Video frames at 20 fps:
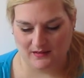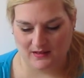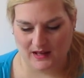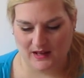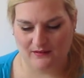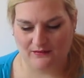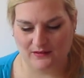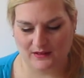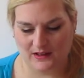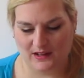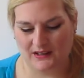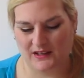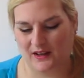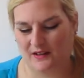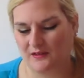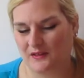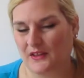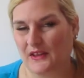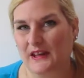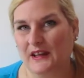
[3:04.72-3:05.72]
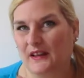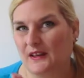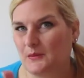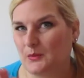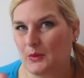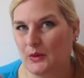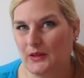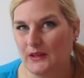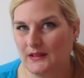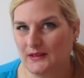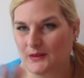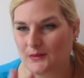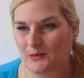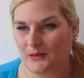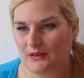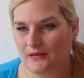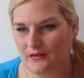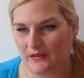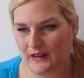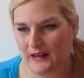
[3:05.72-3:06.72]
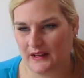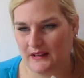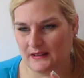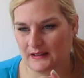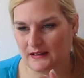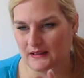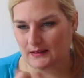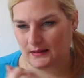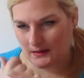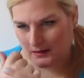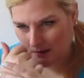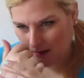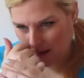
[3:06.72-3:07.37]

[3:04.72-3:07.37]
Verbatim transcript: I've I i do not think I'd put this on my face.